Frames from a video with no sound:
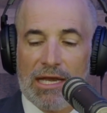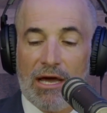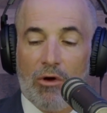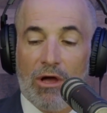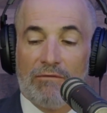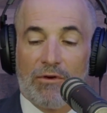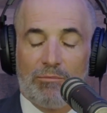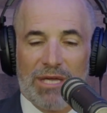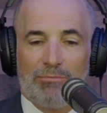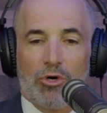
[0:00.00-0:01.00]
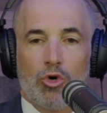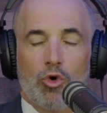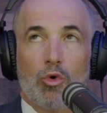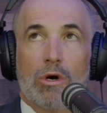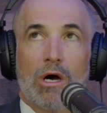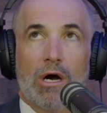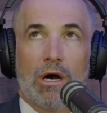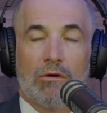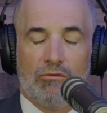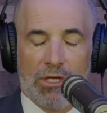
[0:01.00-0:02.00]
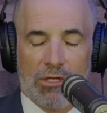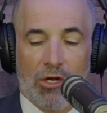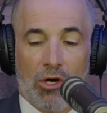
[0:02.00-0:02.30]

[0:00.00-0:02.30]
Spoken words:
Now, for people who really